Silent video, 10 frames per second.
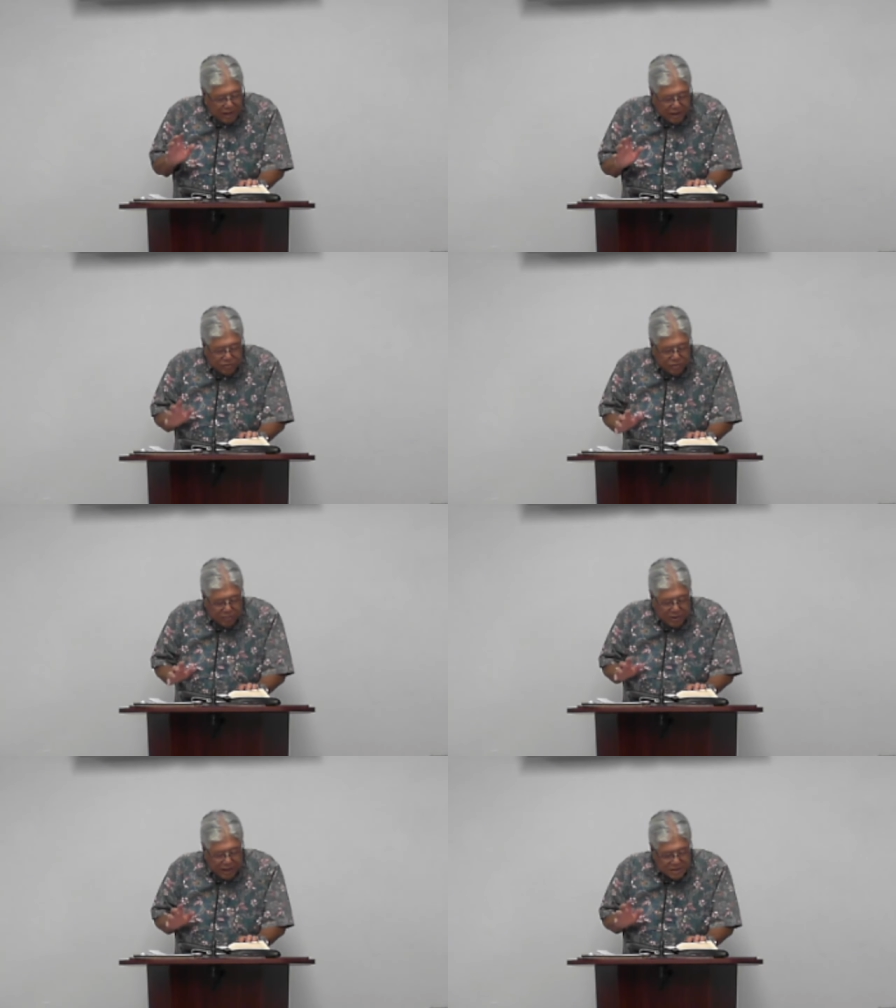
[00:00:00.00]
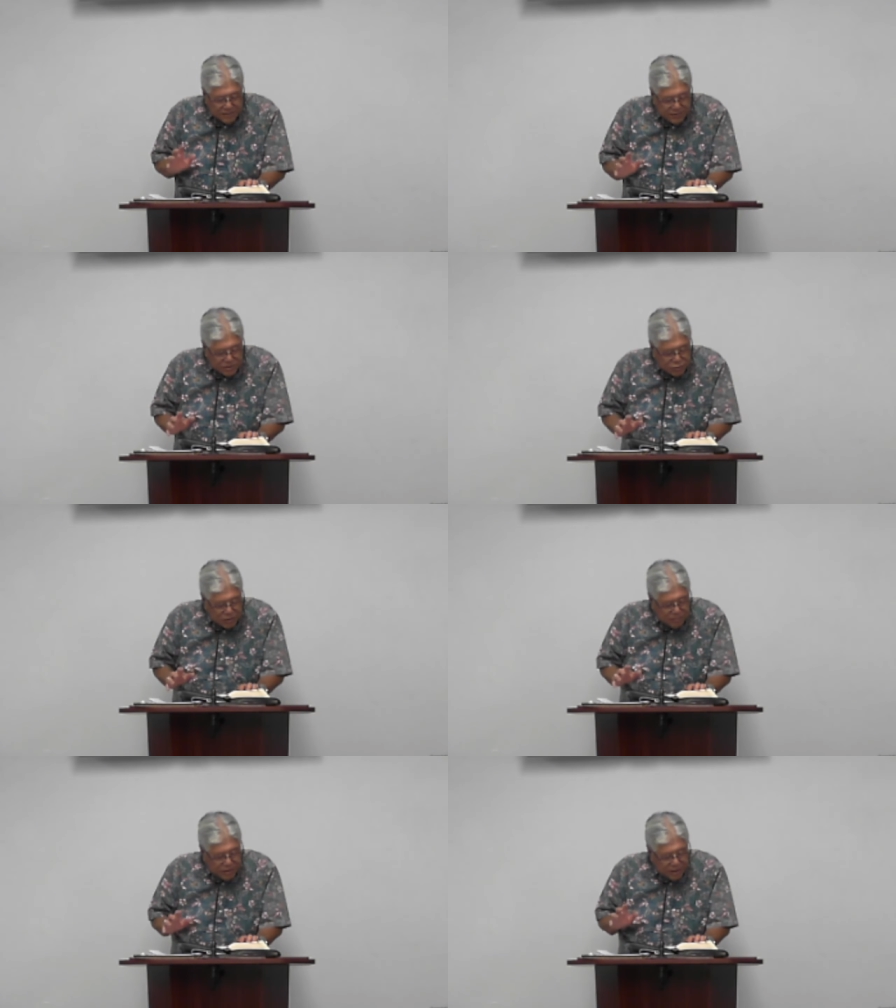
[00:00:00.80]
and to the blast of the
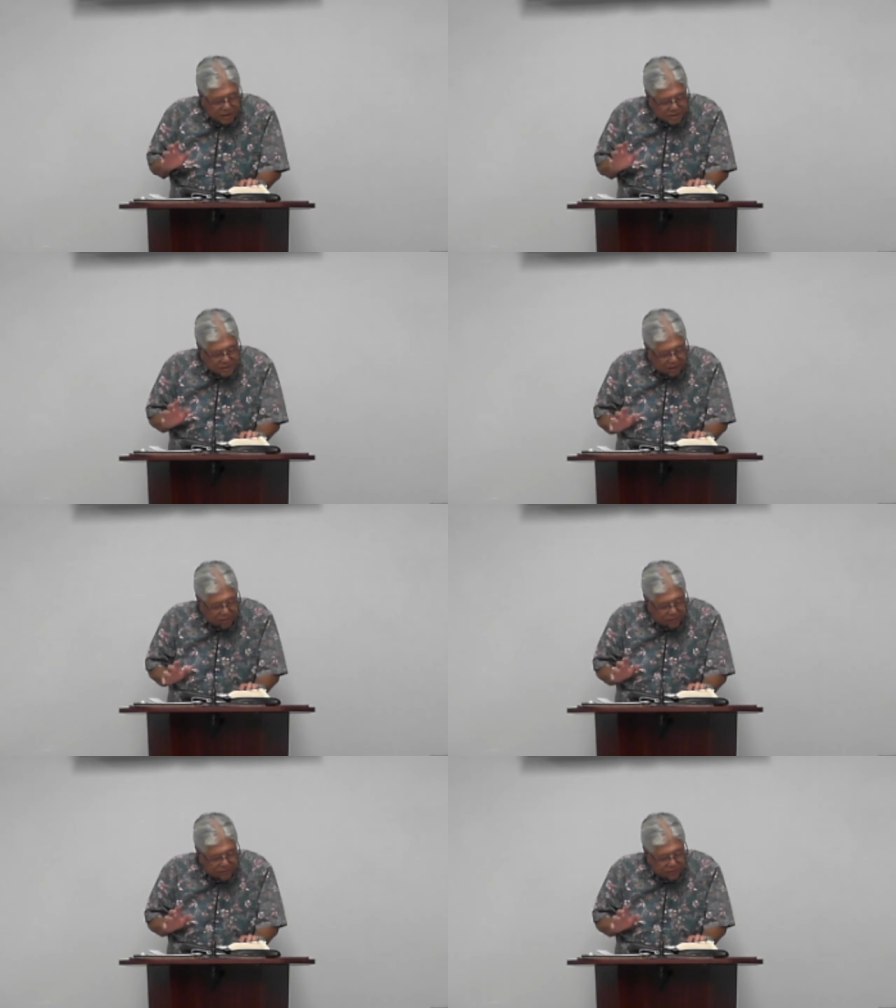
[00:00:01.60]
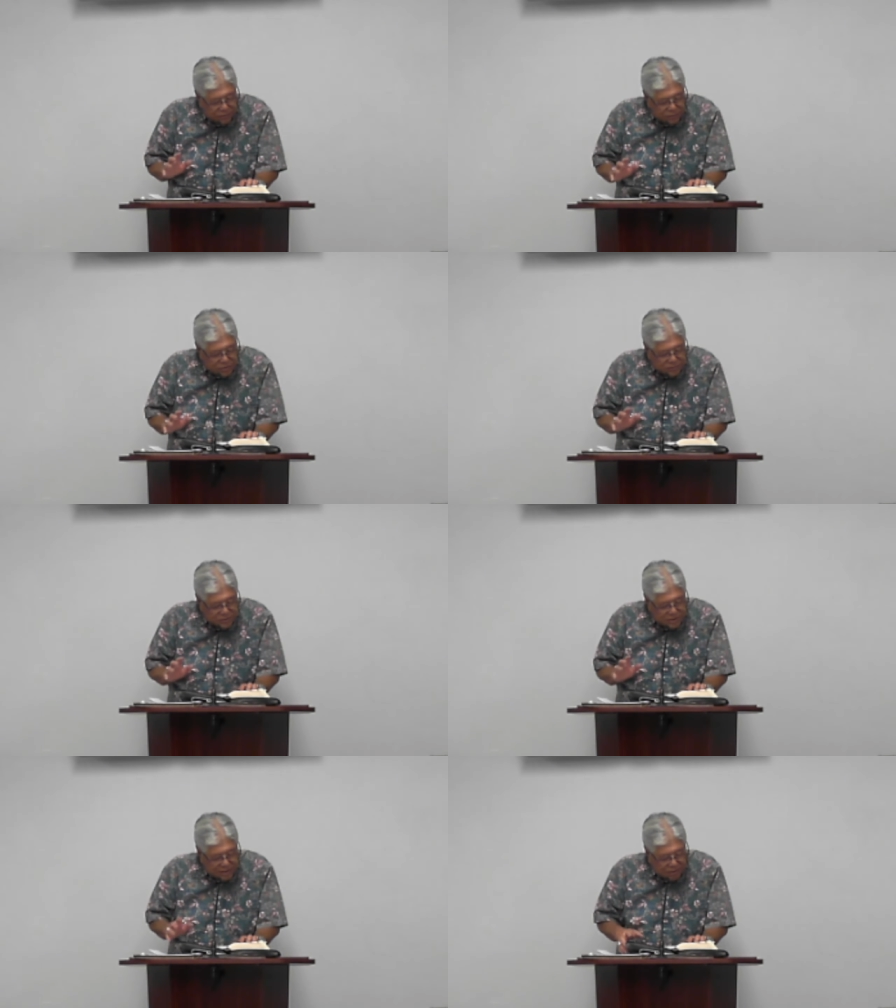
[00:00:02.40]
trumpet and the sound of the words
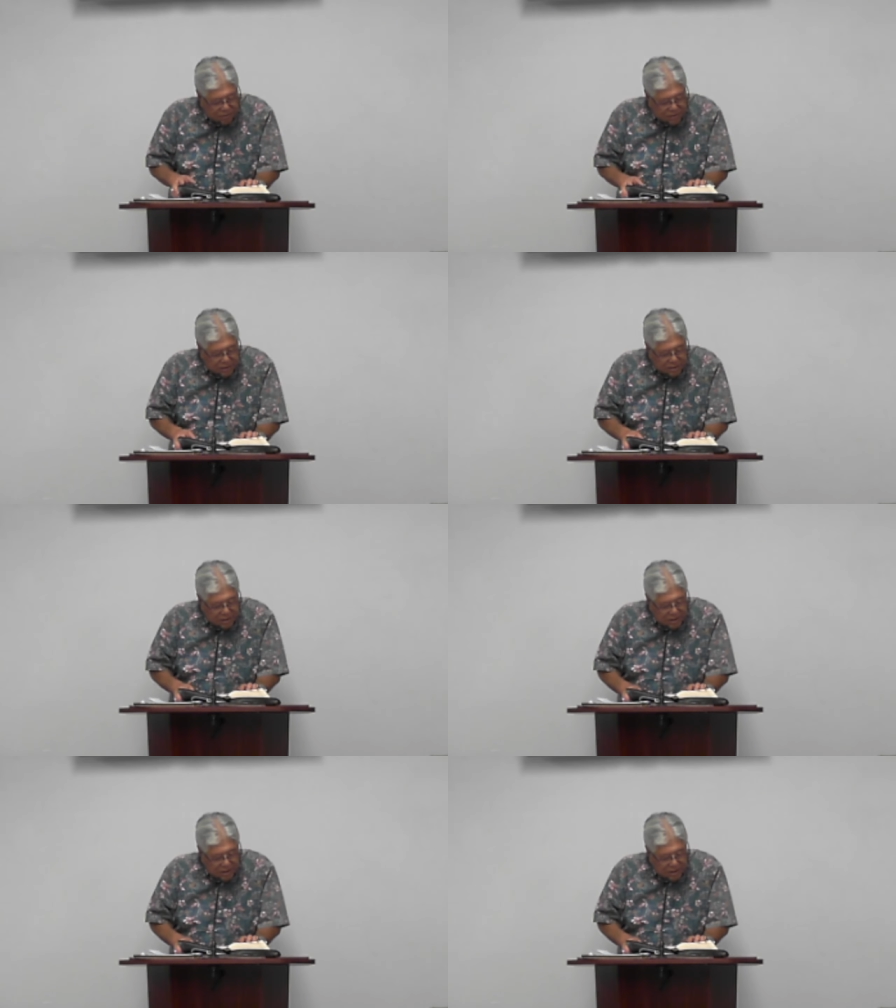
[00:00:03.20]
which sounded